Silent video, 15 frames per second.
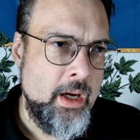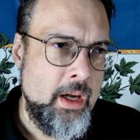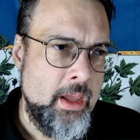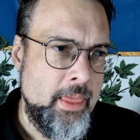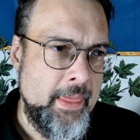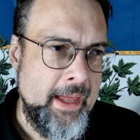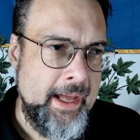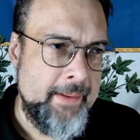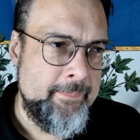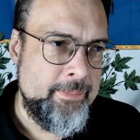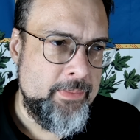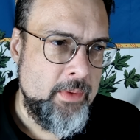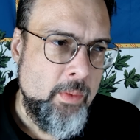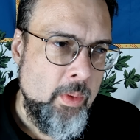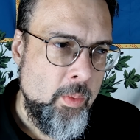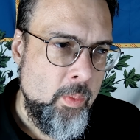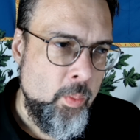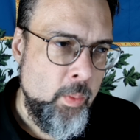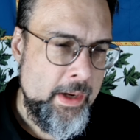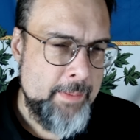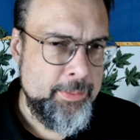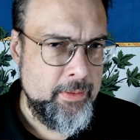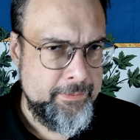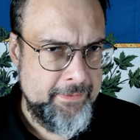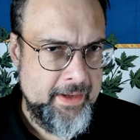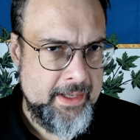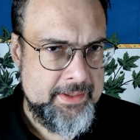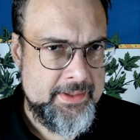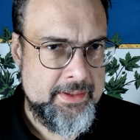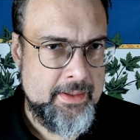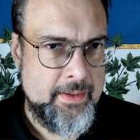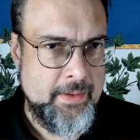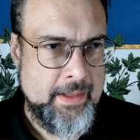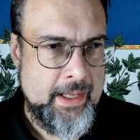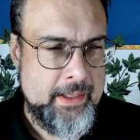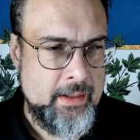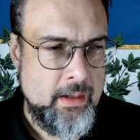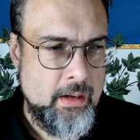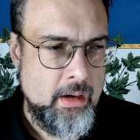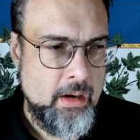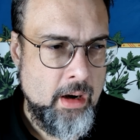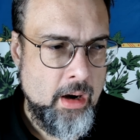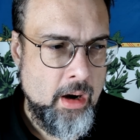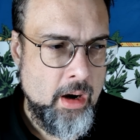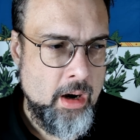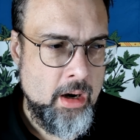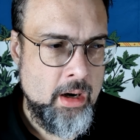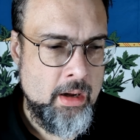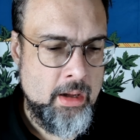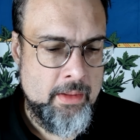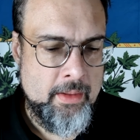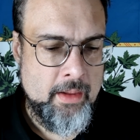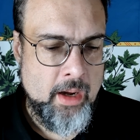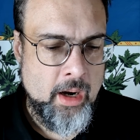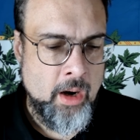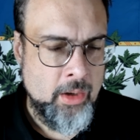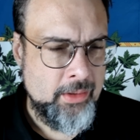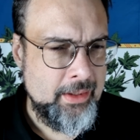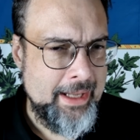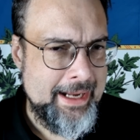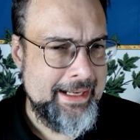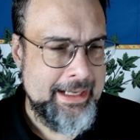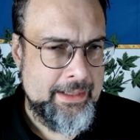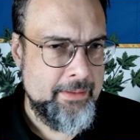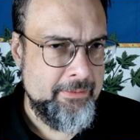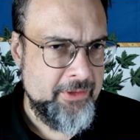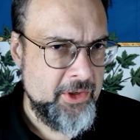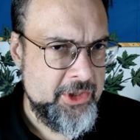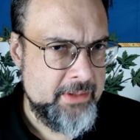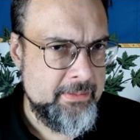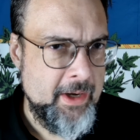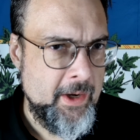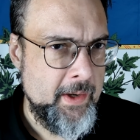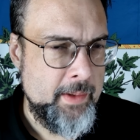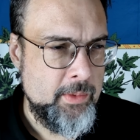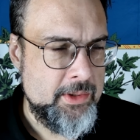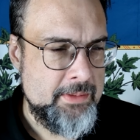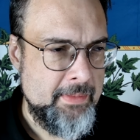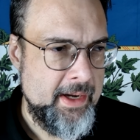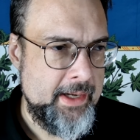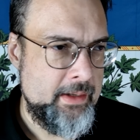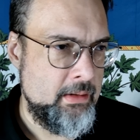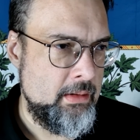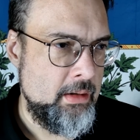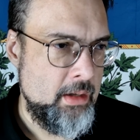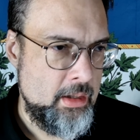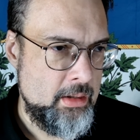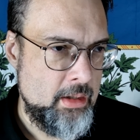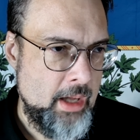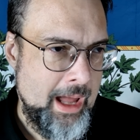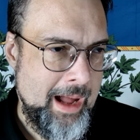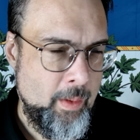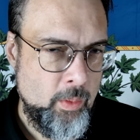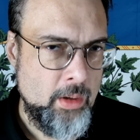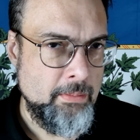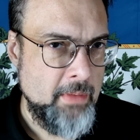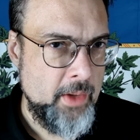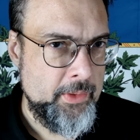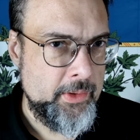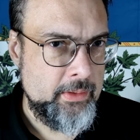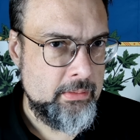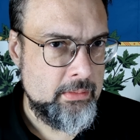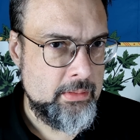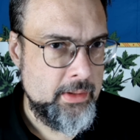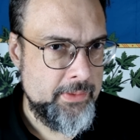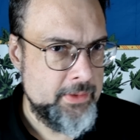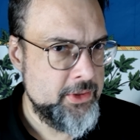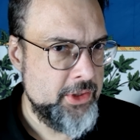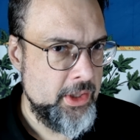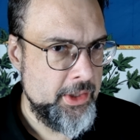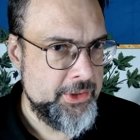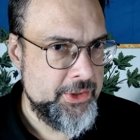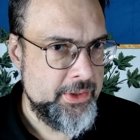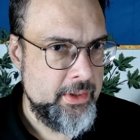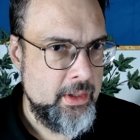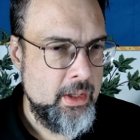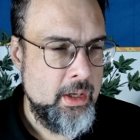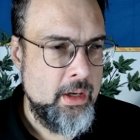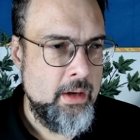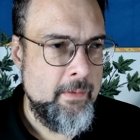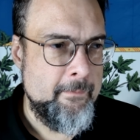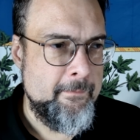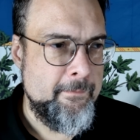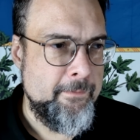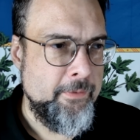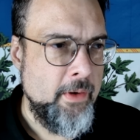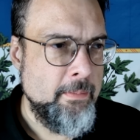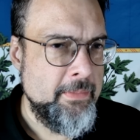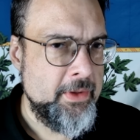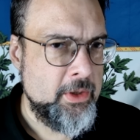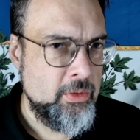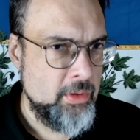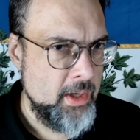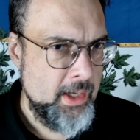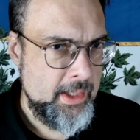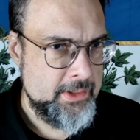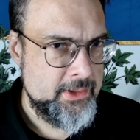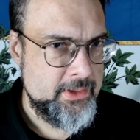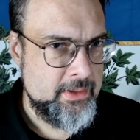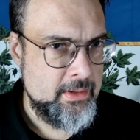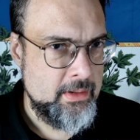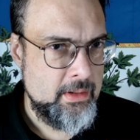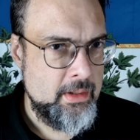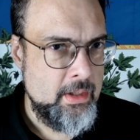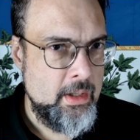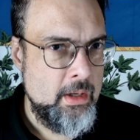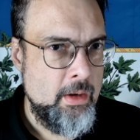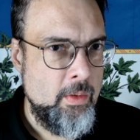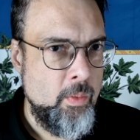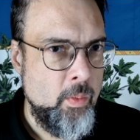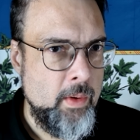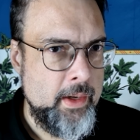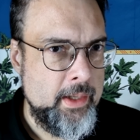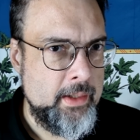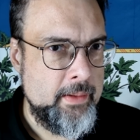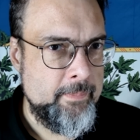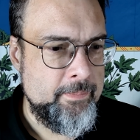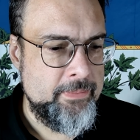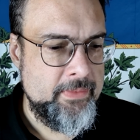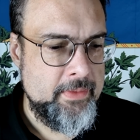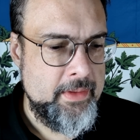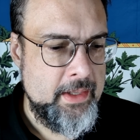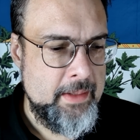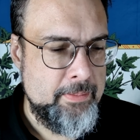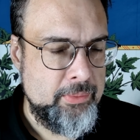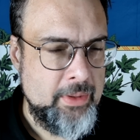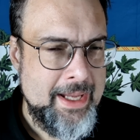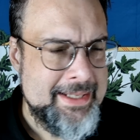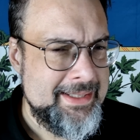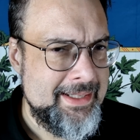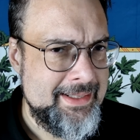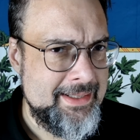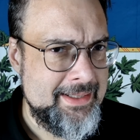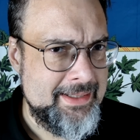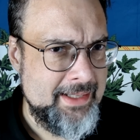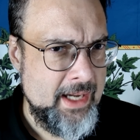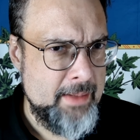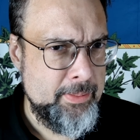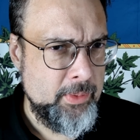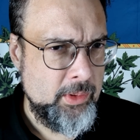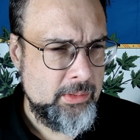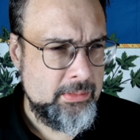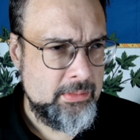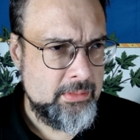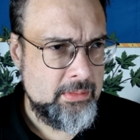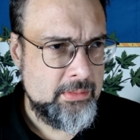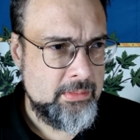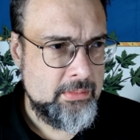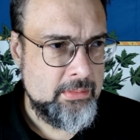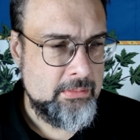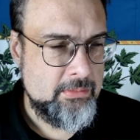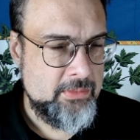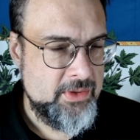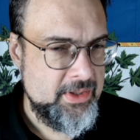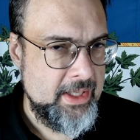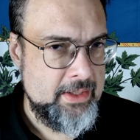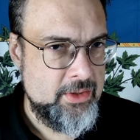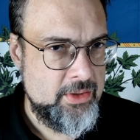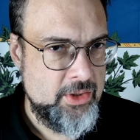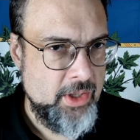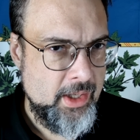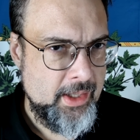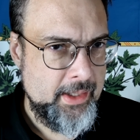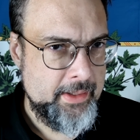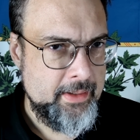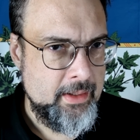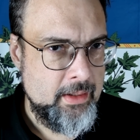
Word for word: that we profess that Our Lady, the Virgin Mary, was made our mother in the Church from the cross when the blessed disciple, St. John,